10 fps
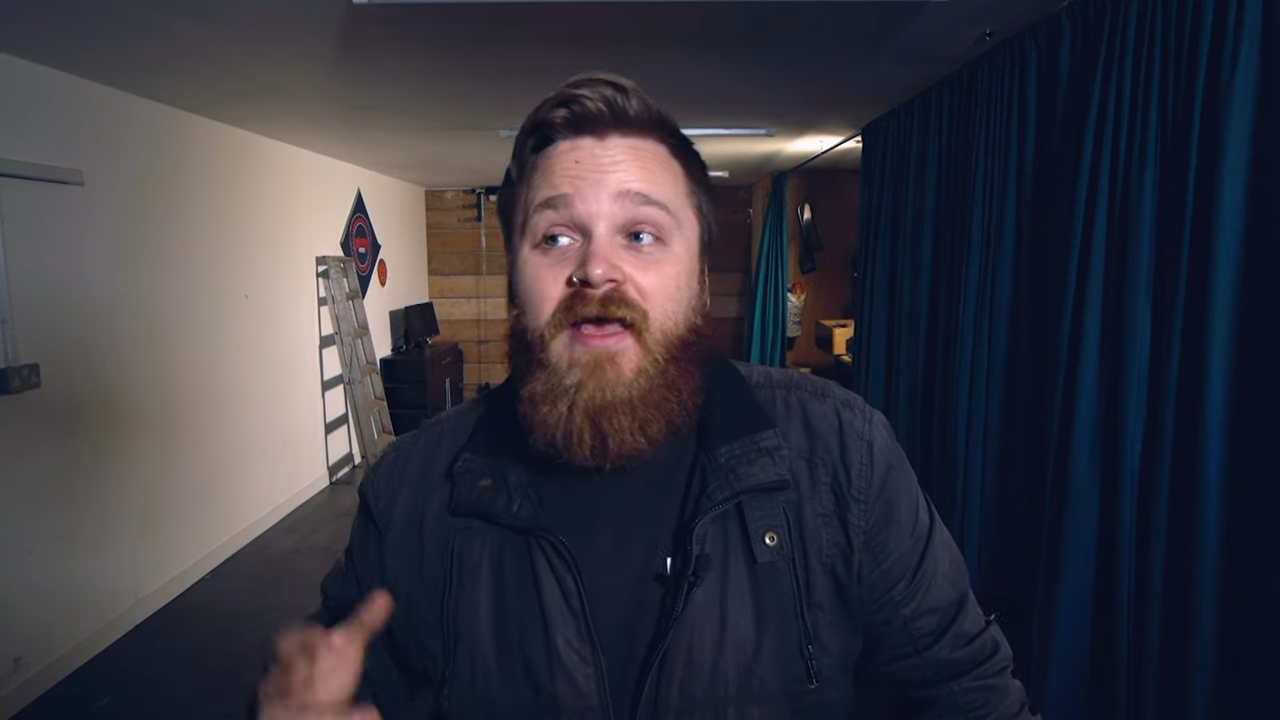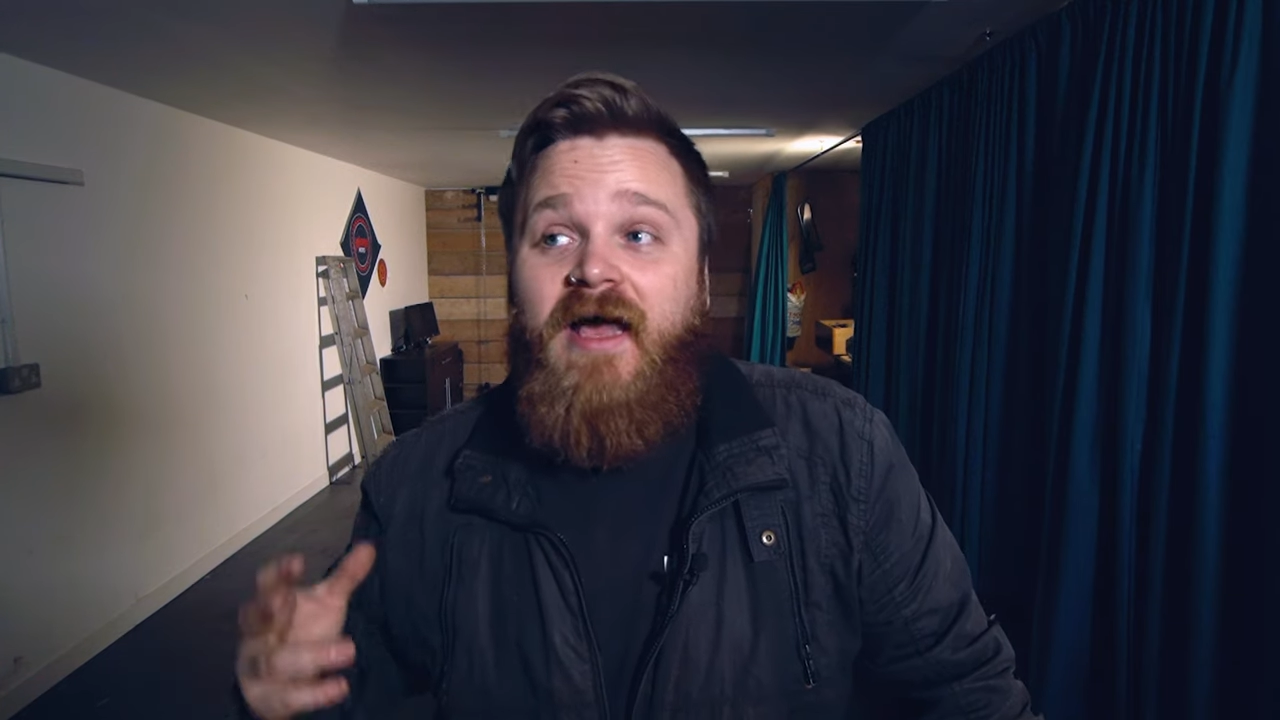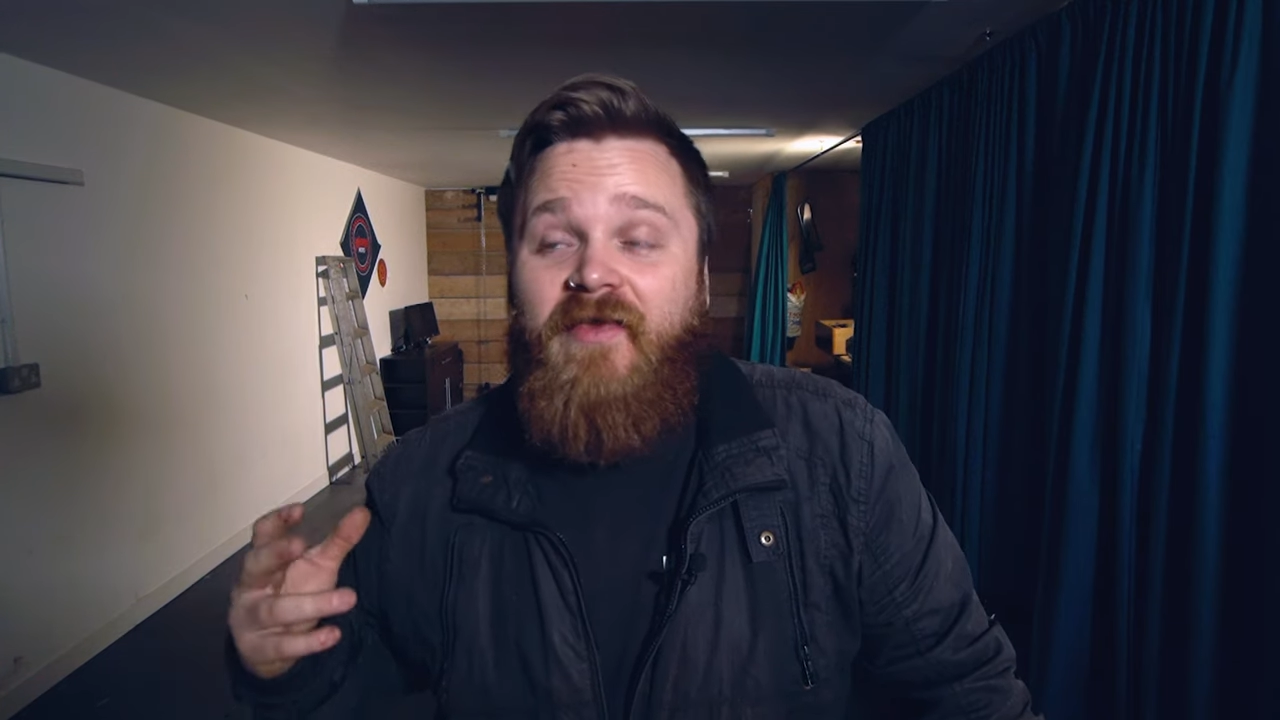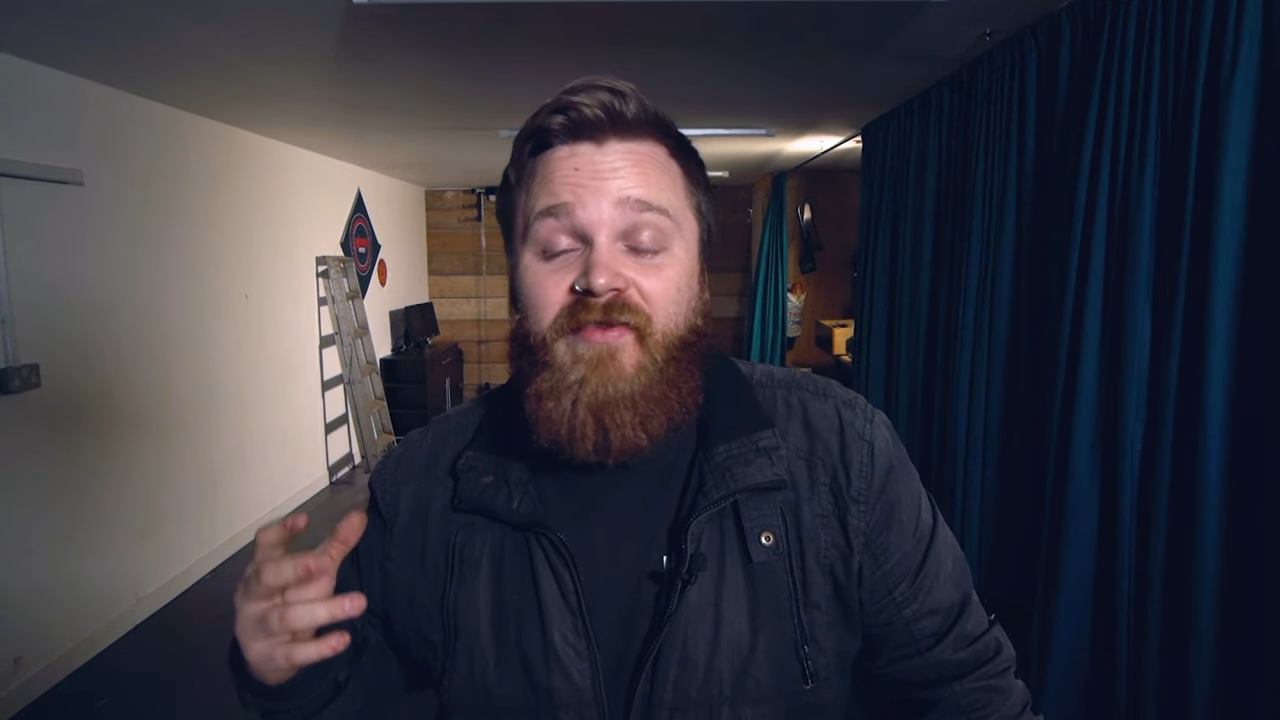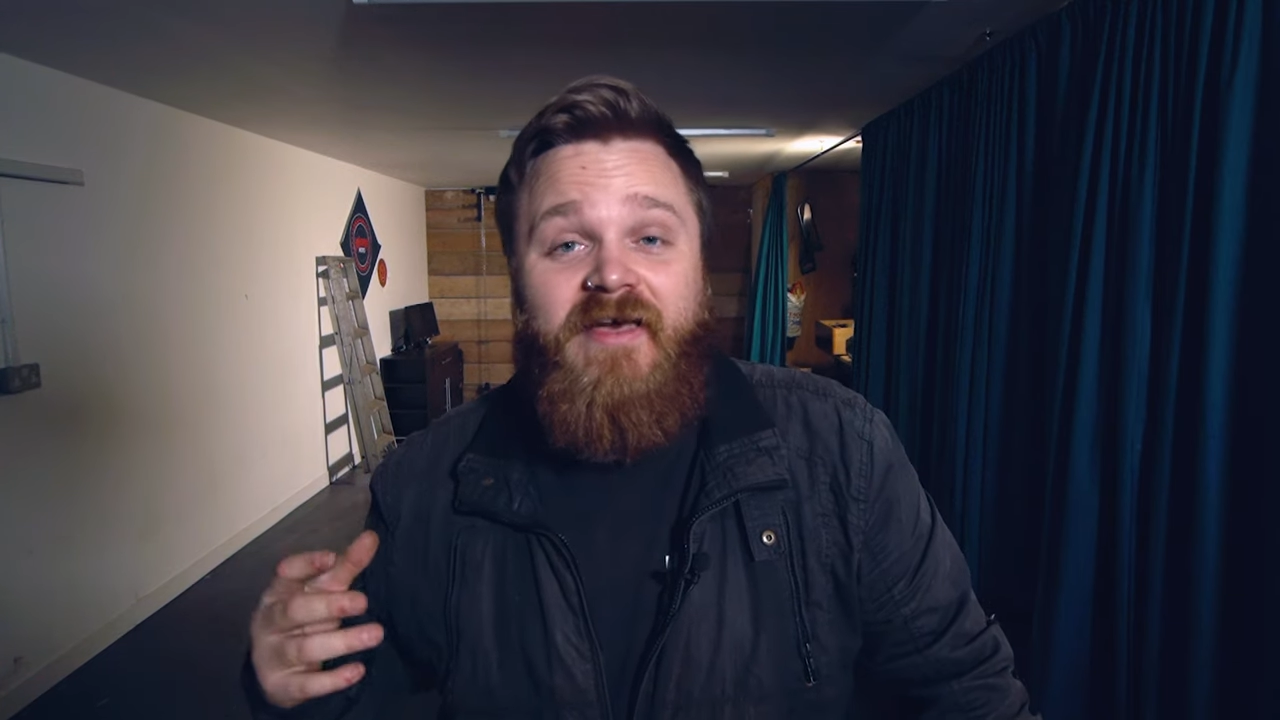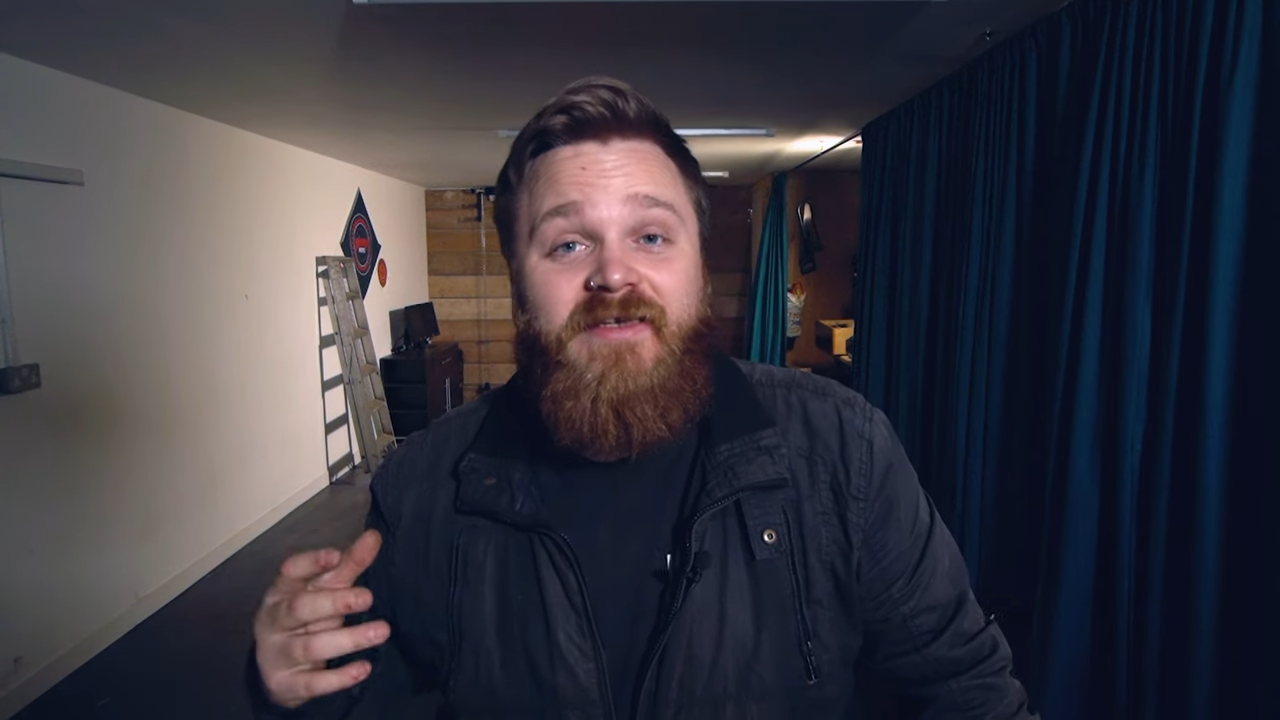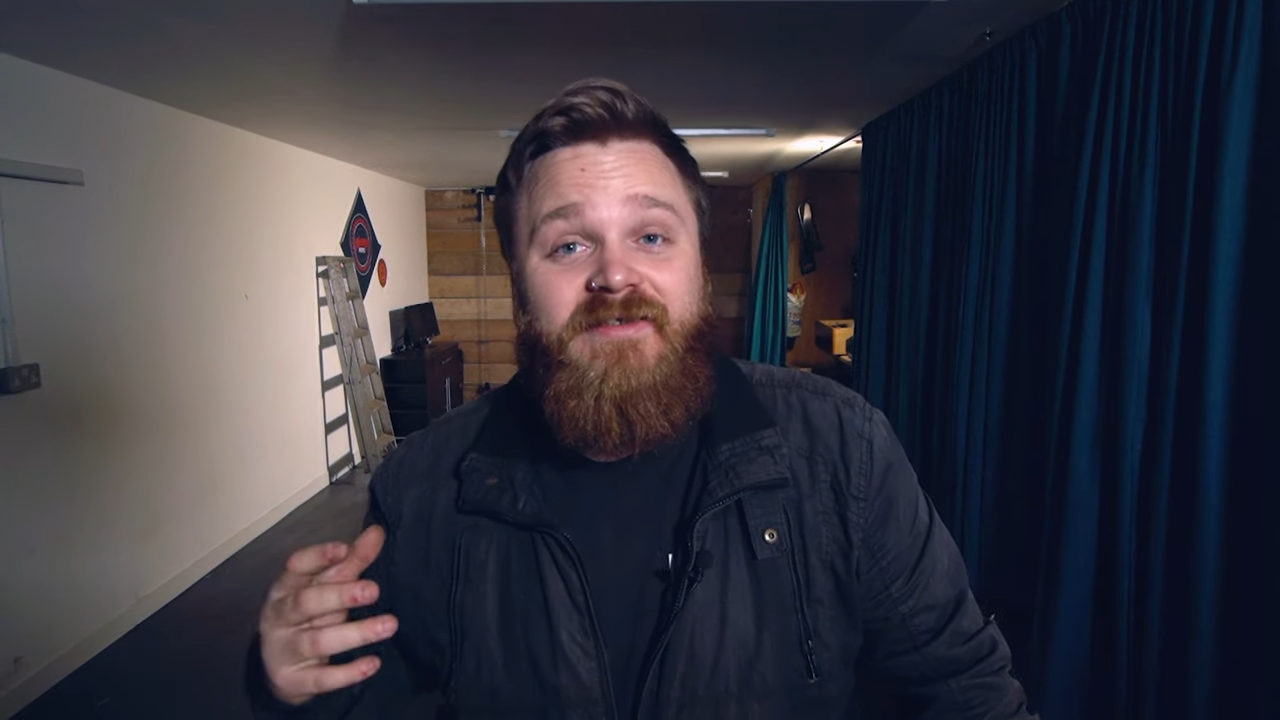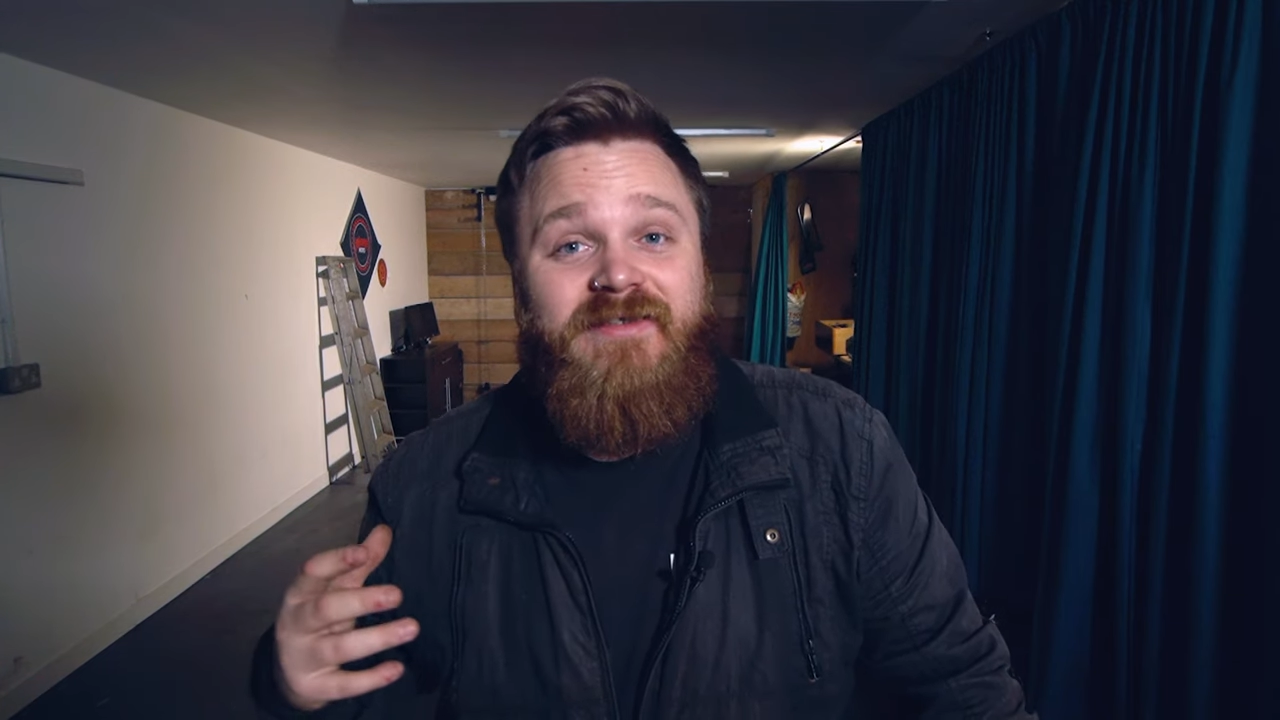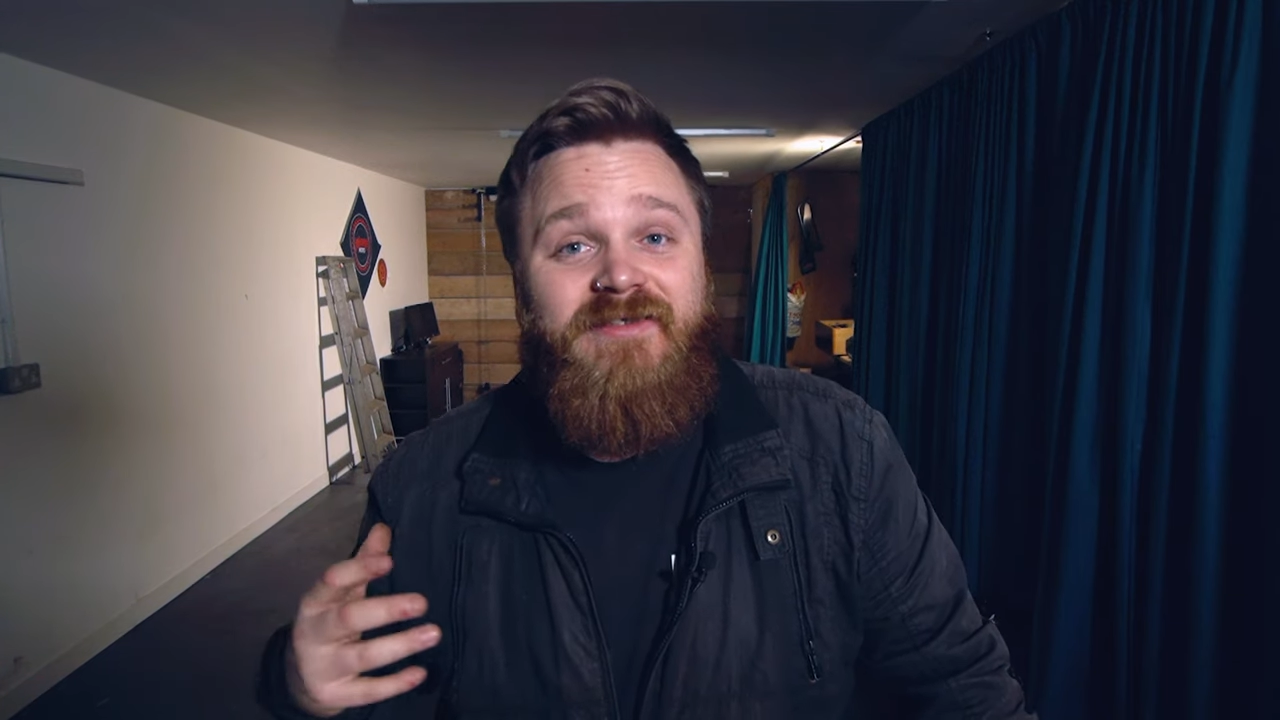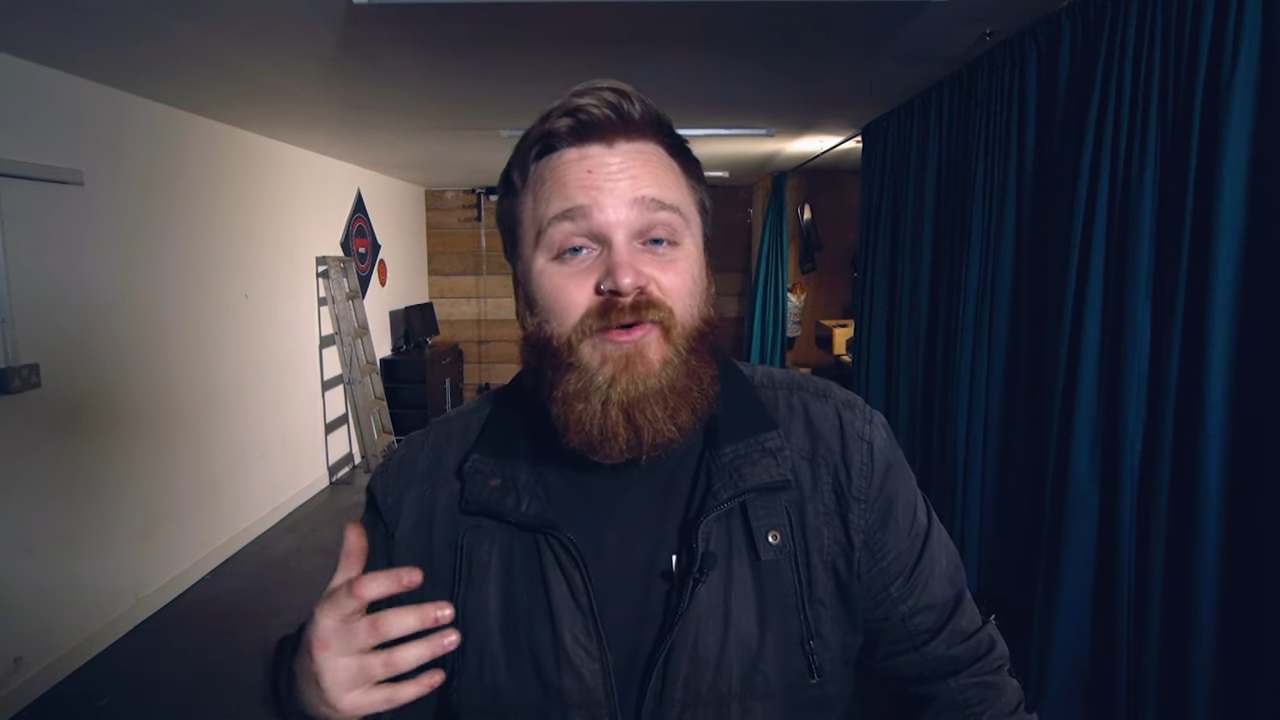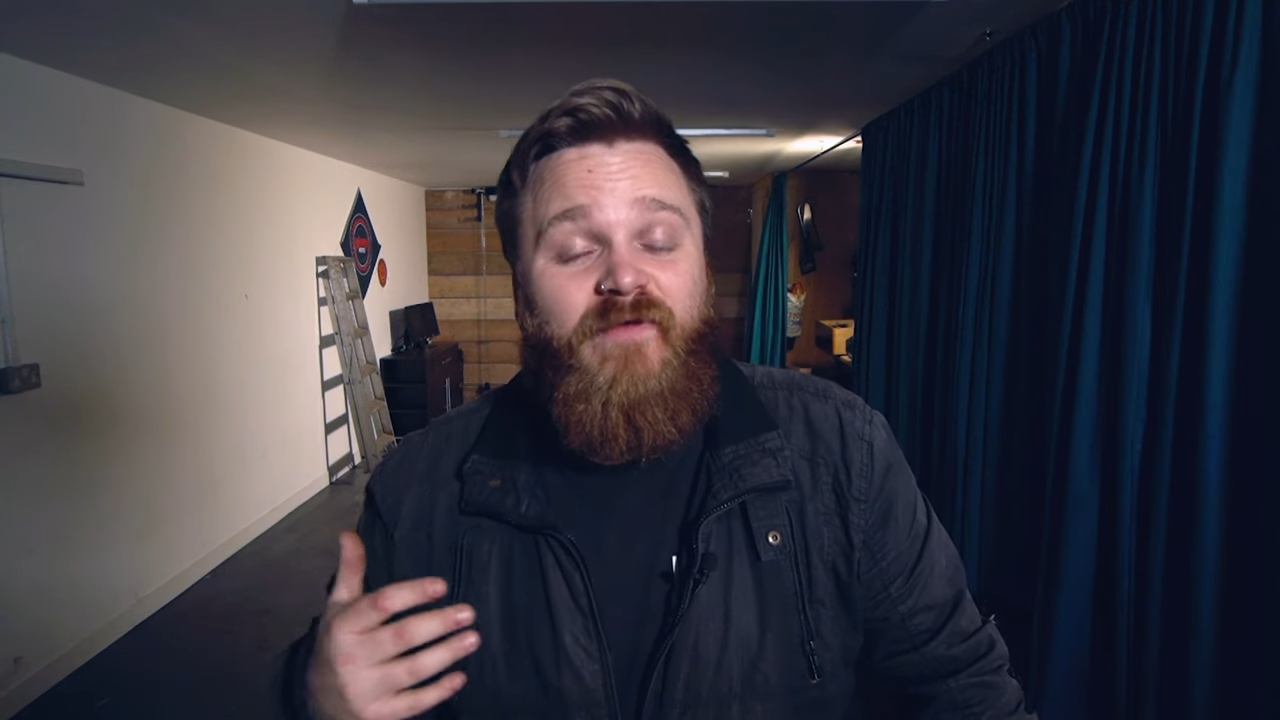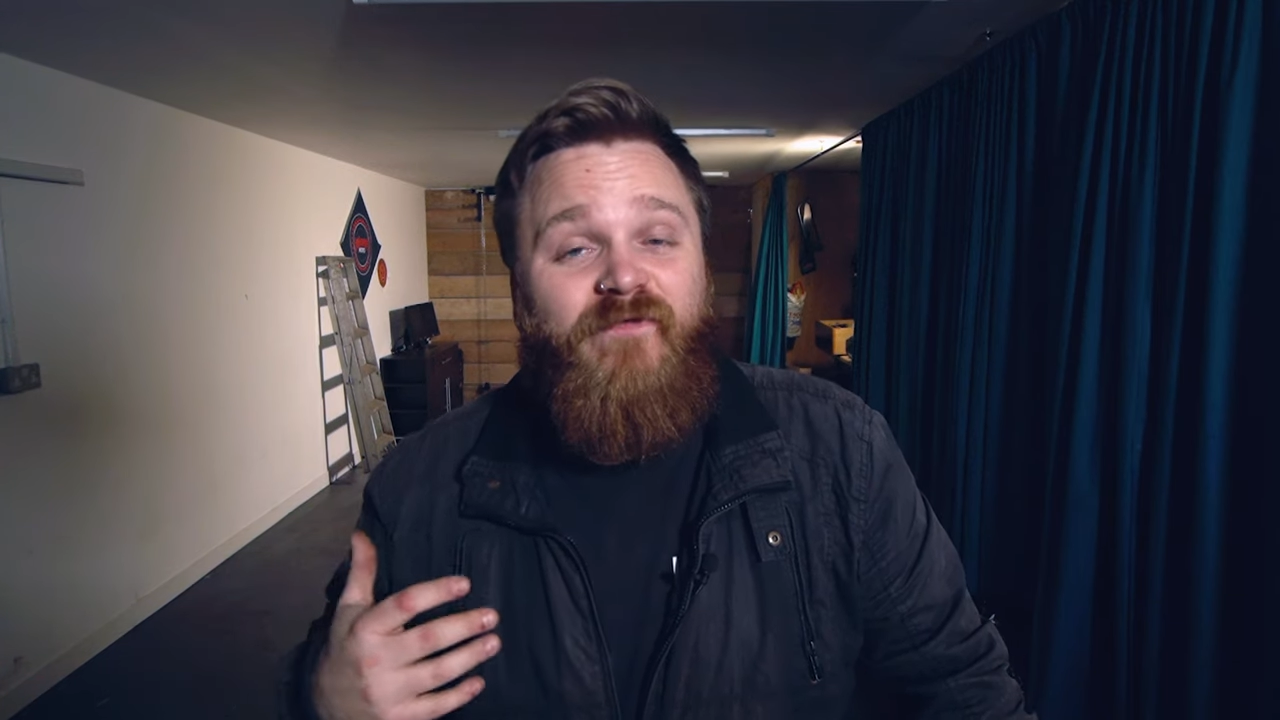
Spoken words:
and that is to do a